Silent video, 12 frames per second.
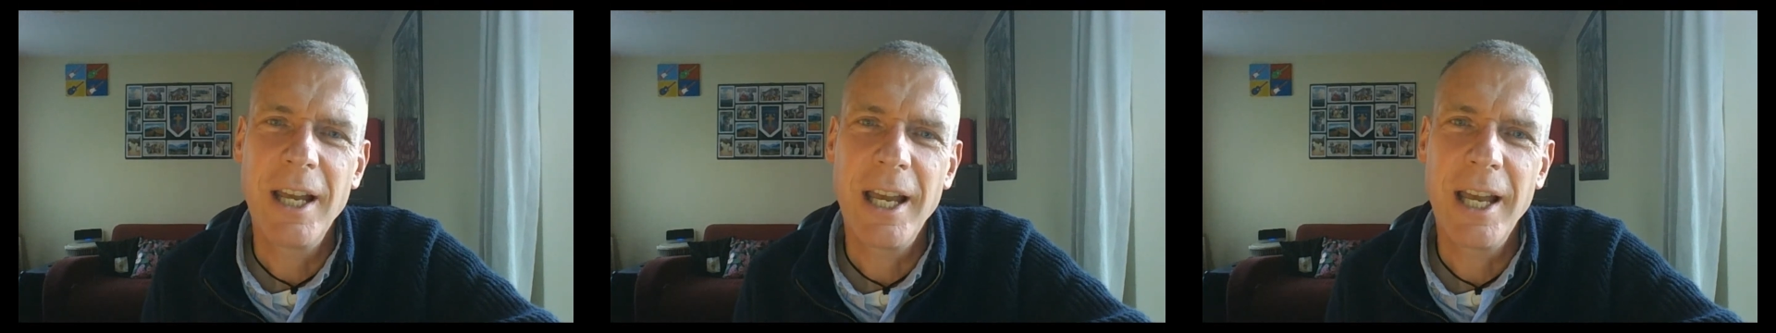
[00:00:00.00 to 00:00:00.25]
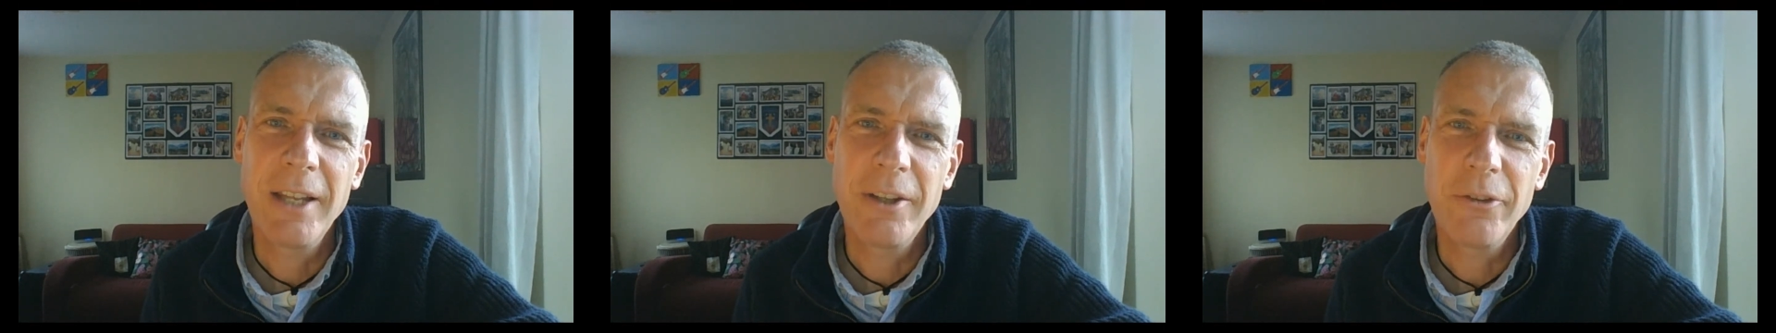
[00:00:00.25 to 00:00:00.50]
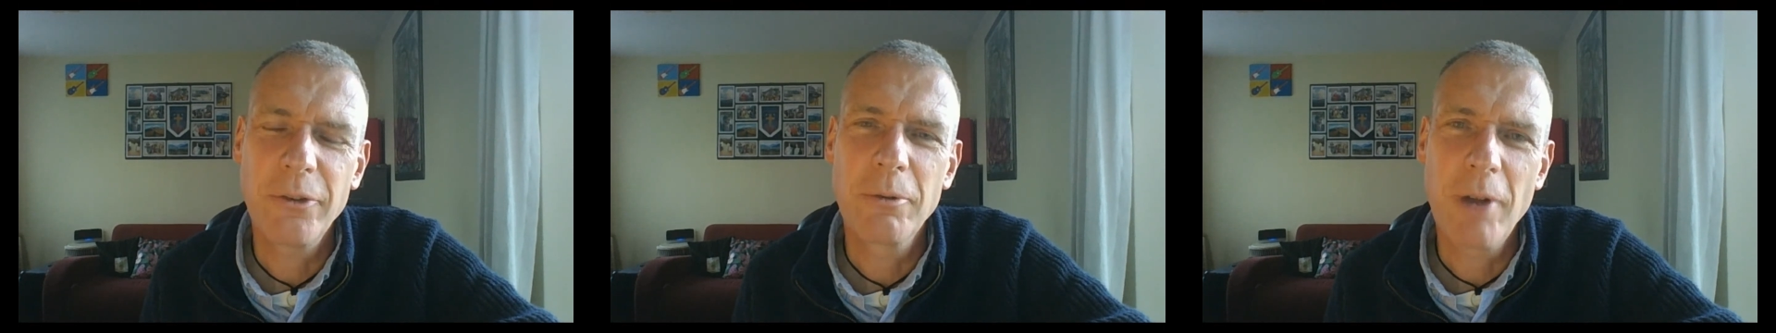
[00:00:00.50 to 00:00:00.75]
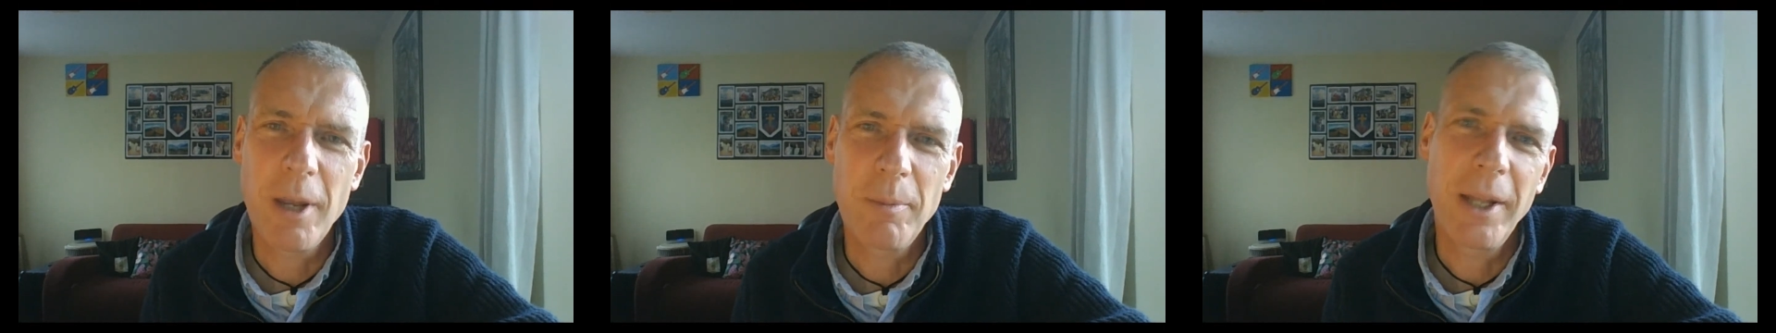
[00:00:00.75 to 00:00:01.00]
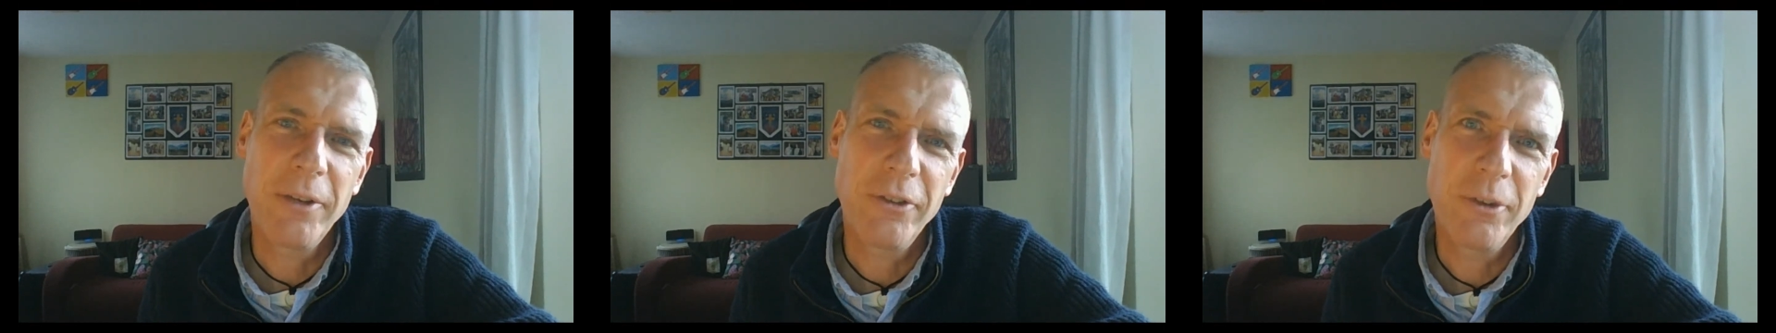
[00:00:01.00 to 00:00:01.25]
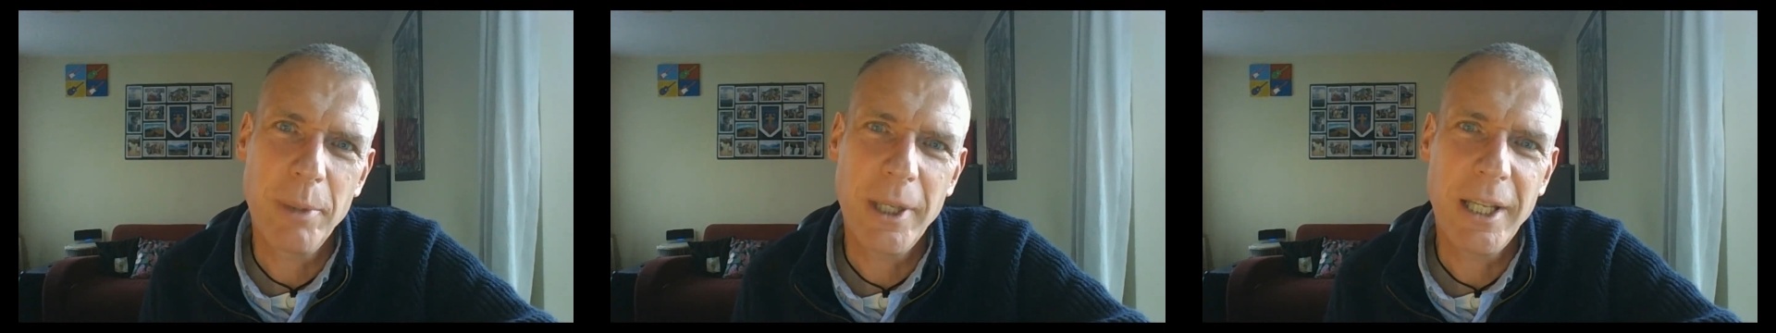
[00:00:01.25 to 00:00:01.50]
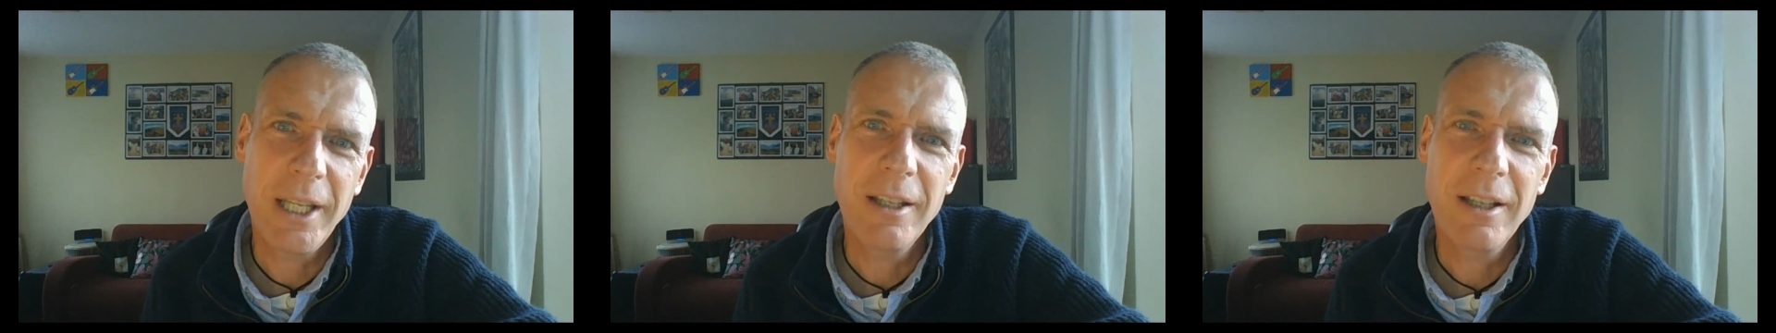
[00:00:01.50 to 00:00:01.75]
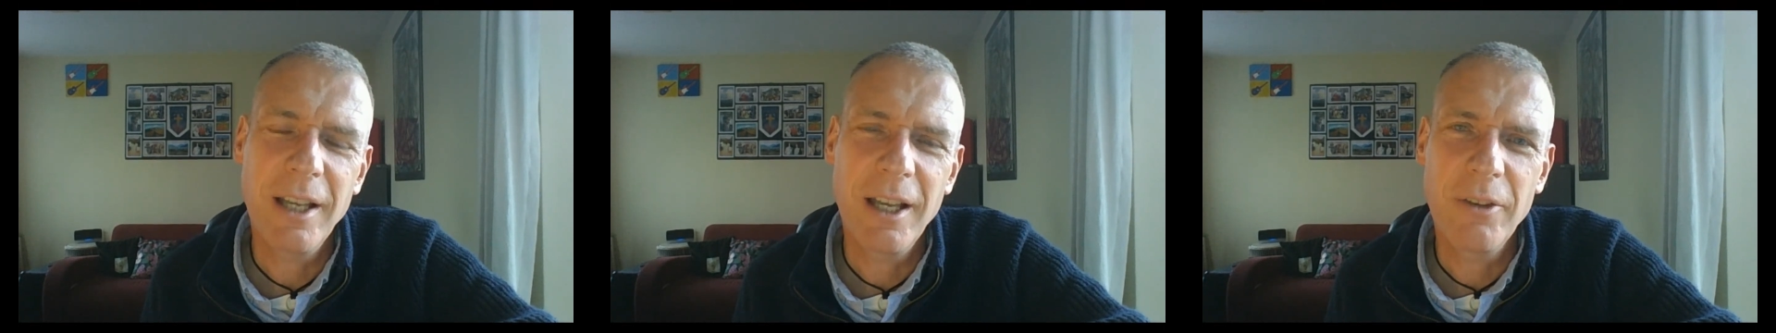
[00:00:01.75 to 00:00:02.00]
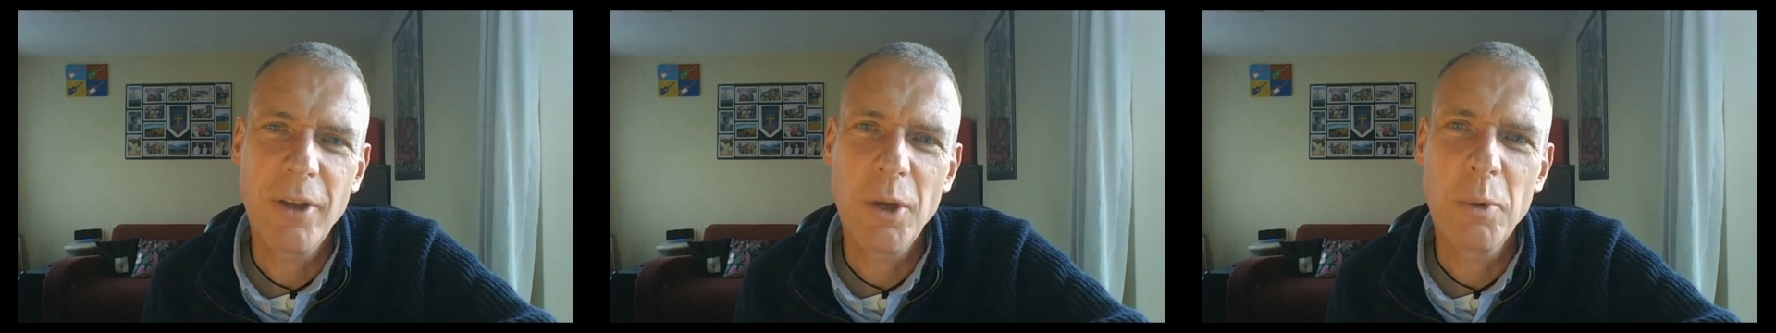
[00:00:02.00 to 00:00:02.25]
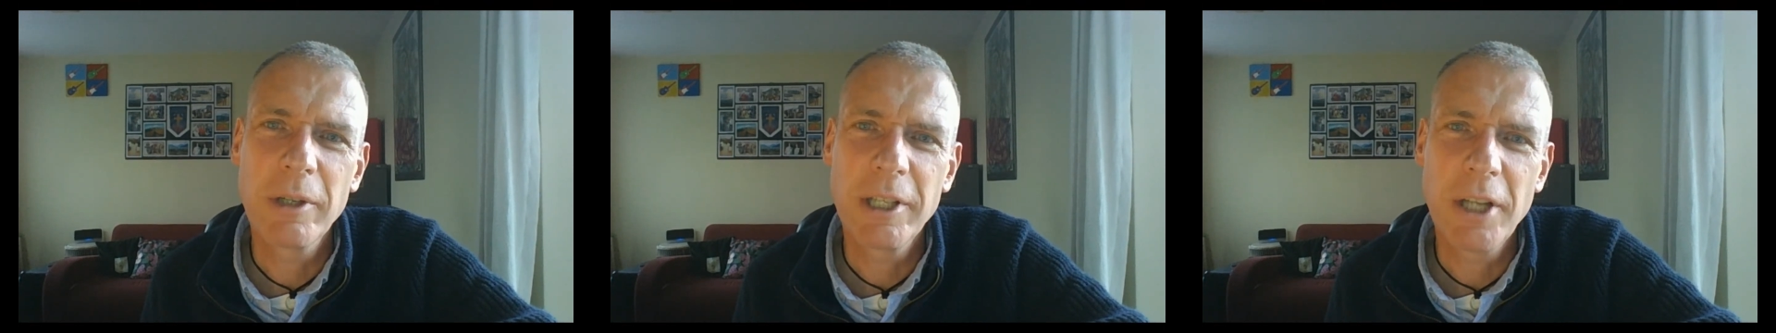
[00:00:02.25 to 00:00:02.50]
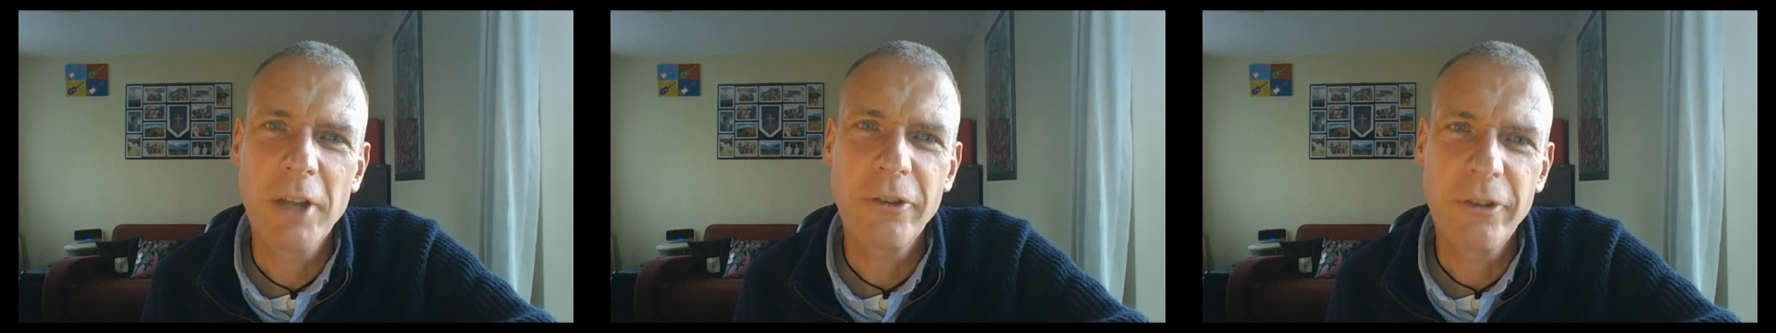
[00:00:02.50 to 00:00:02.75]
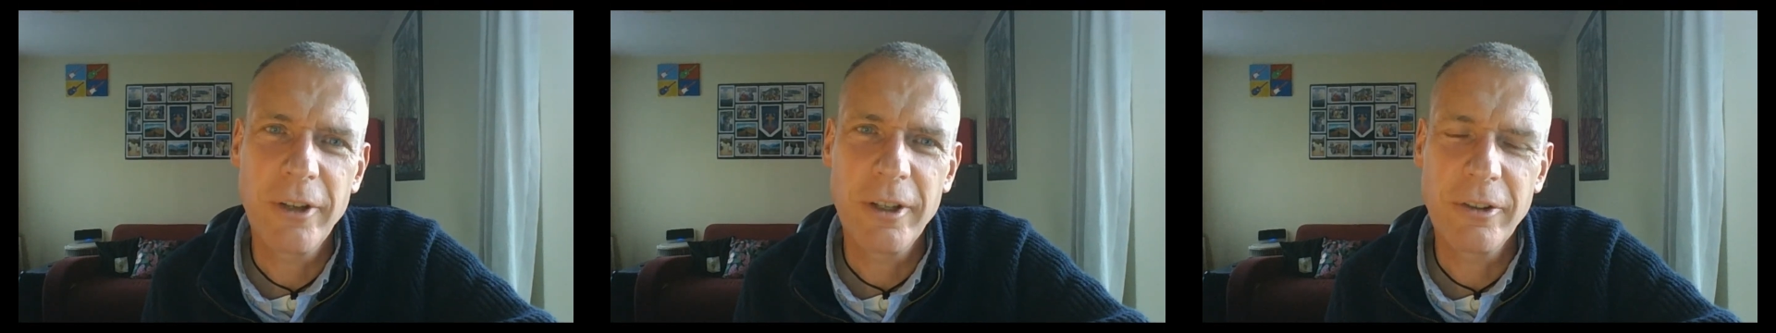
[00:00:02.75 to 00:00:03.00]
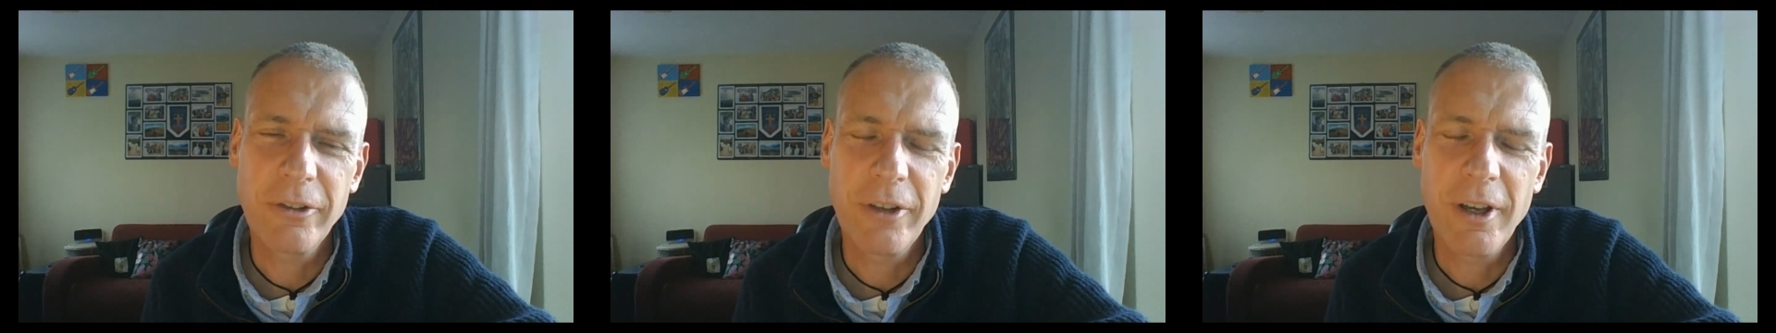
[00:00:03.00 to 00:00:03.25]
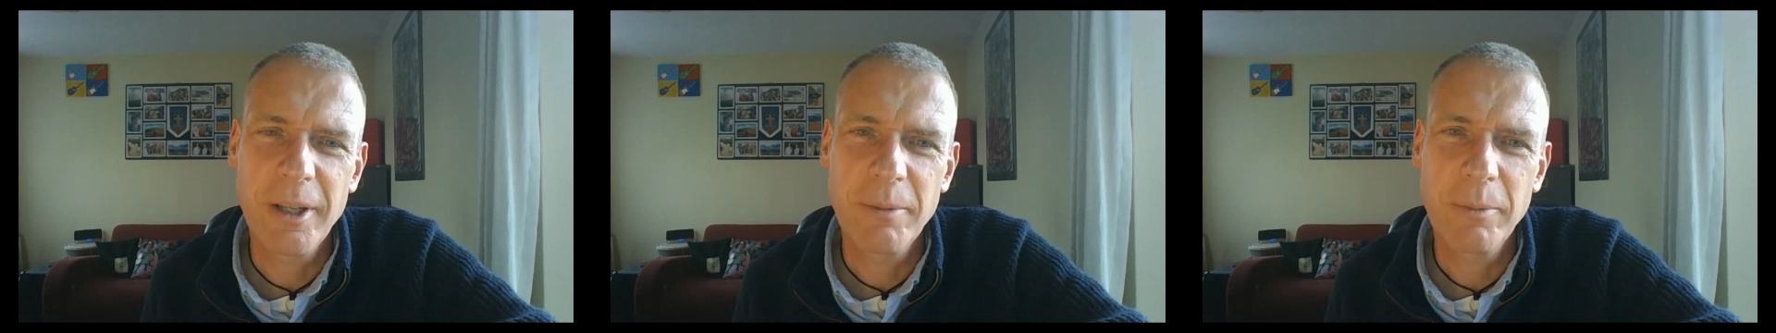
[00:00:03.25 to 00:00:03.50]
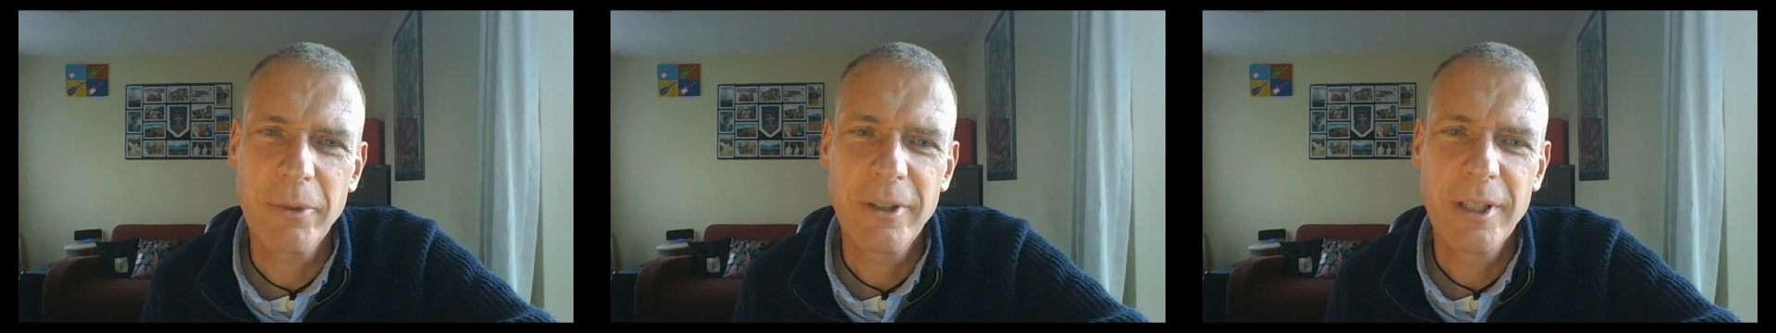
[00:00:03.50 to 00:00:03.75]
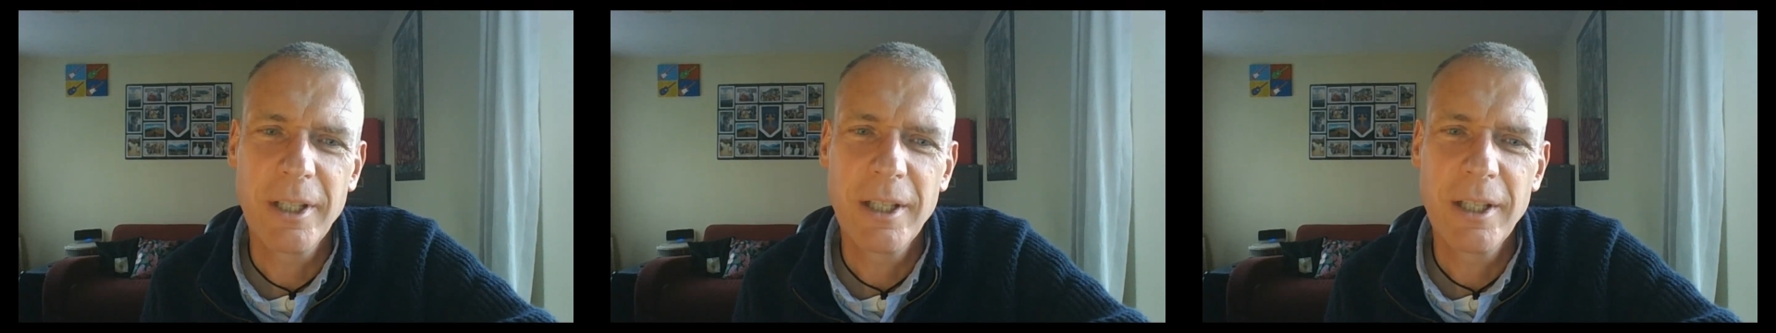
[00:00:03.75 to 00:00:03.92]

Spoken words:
and it's the right place to be, though we're in uncertain times.